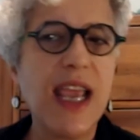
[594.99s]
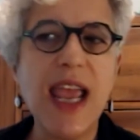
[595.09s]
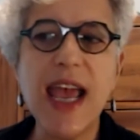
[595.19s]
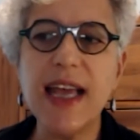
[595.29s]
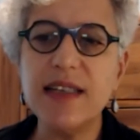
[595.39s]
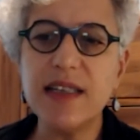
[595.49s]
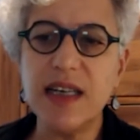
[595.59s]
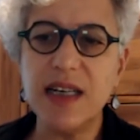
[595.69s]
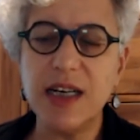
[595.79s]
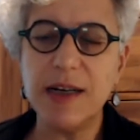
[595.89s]
And
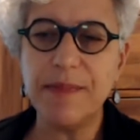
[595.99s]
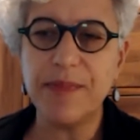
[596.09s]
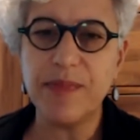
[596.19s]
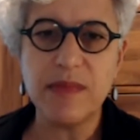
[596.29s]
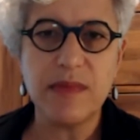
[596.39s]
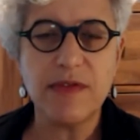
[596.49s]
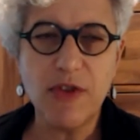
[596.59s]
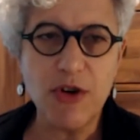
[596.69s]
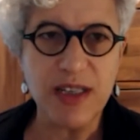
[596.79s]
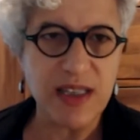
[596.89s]
um, of
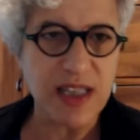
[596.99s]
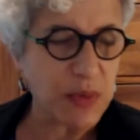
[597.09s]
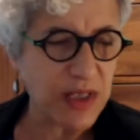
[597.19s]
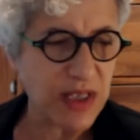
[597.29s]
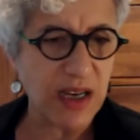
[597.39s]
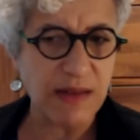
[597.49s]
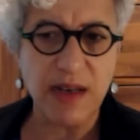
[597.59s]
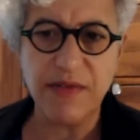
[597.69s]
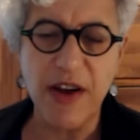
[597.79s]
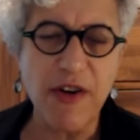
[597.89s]
course, this was a,
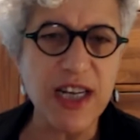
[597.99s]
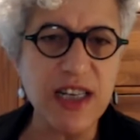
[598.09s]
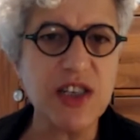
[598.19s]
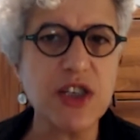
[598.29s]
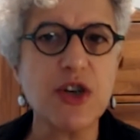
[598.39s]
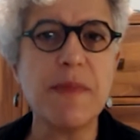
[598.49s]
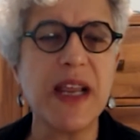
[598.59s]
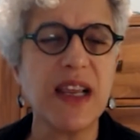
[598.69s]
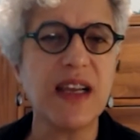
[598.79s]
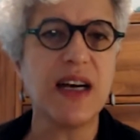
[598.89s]
a very
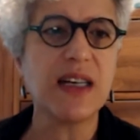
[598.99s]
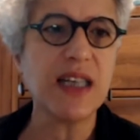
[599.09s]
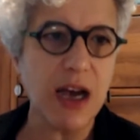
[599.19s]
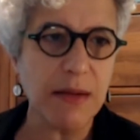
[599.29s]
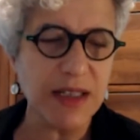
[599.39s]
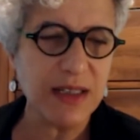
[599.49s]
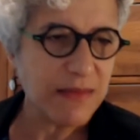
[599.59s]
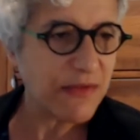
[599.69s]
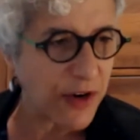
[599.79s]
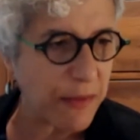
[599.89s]
disturbing uh, comment
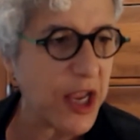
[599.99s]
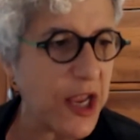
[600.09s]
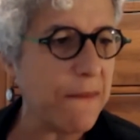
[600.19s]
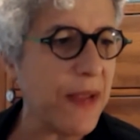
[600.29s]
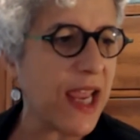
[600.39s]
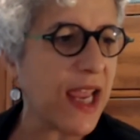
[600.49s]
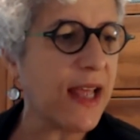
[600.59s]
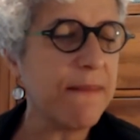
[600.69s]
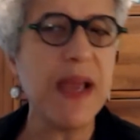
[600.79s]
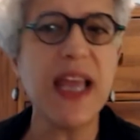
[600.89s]
from him,
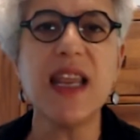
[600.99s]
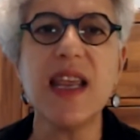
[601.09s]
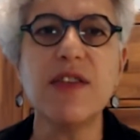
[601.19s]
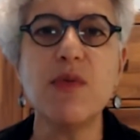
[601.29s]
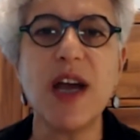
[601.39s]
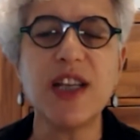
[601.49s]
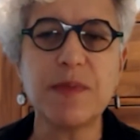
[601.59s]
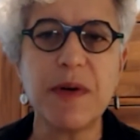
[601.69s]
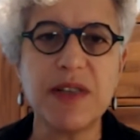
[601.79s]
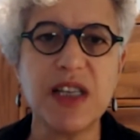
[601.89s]
and many in the white
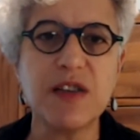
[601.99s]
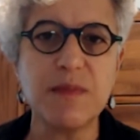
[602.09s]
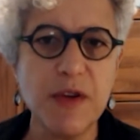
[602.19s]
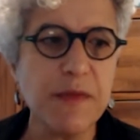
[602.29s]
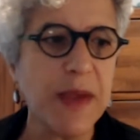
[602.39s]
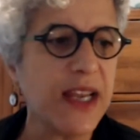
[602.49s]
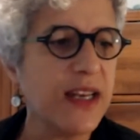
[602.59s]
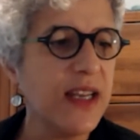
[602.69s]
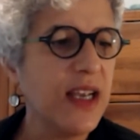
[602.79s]
supremacist movement